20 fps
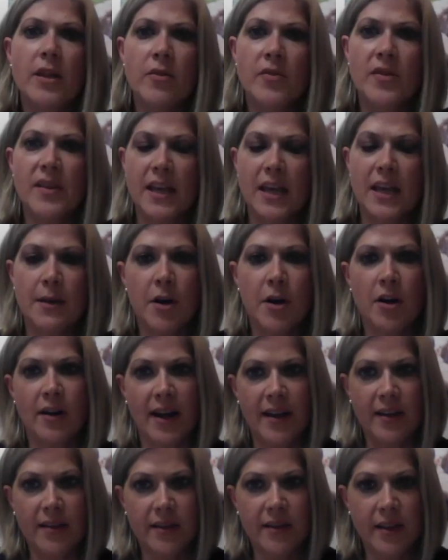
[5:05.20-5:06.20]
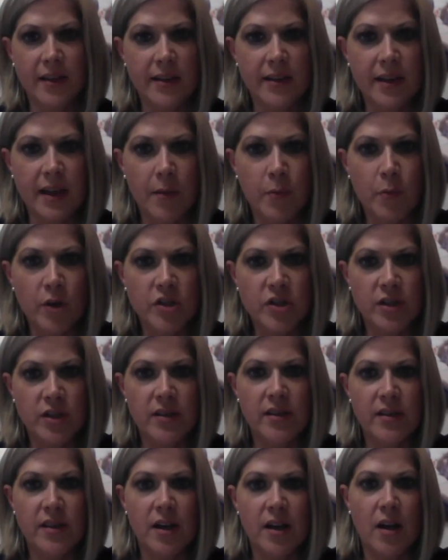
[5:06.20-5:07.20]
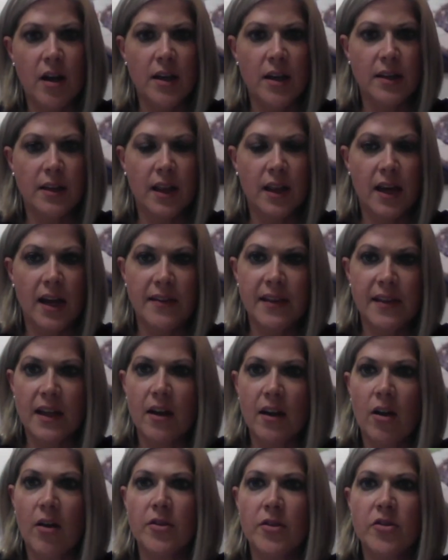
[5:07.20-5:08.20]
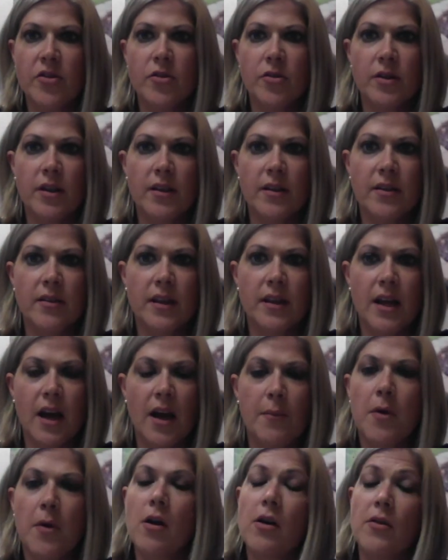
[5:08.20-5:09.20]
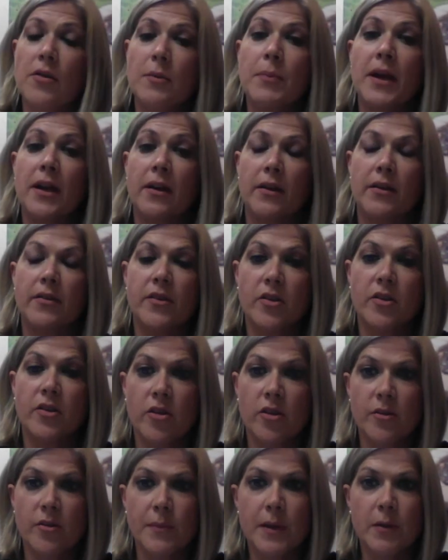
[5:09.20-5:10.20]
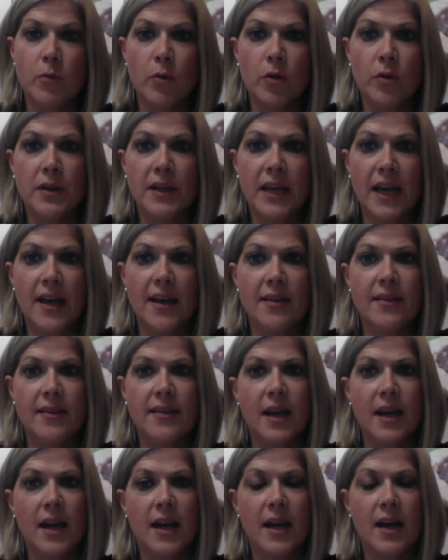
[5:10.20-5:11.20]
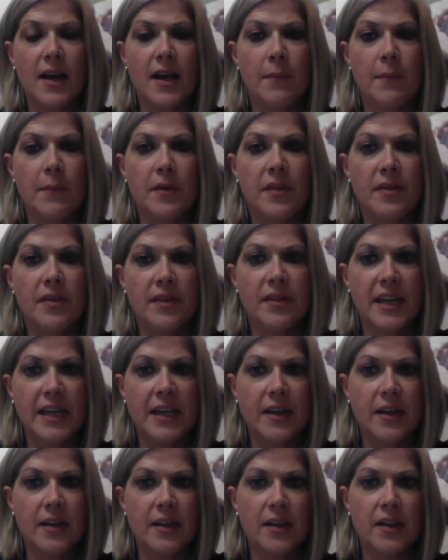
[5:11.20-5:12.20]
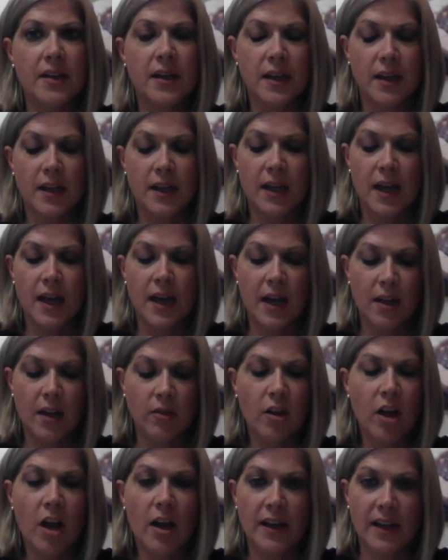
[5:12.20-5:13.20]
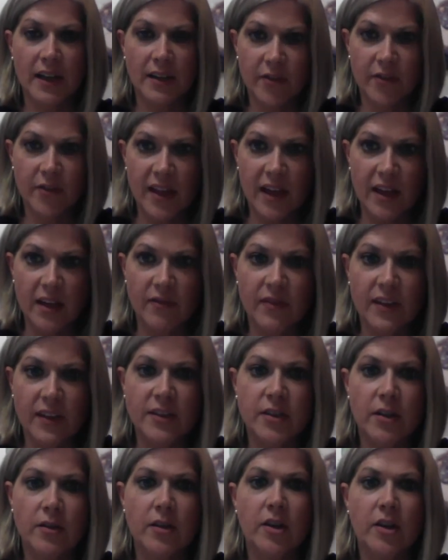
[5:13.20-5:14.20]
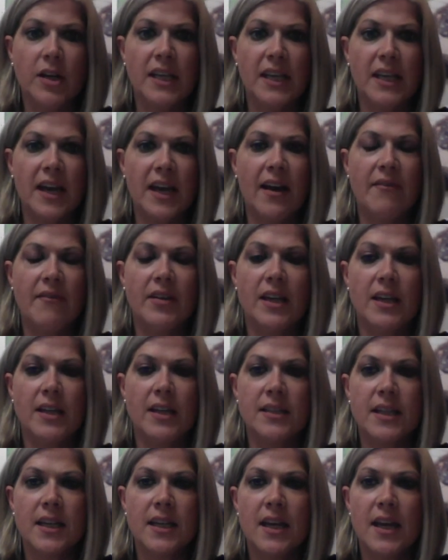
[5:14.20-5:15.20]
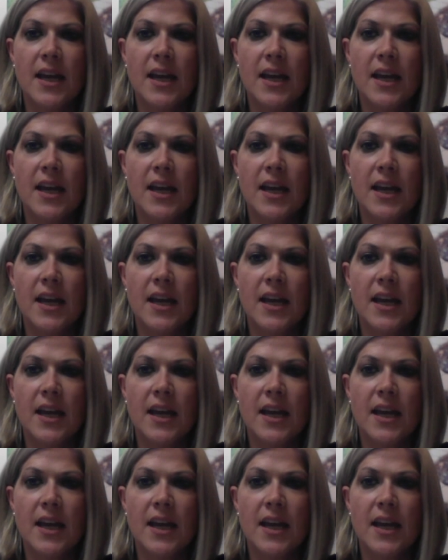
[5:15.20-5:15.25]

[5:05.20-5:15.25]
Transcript: use the MRX system, which is the online that all the students, all the parents, excuse me, will get their login for that if they don't already have it.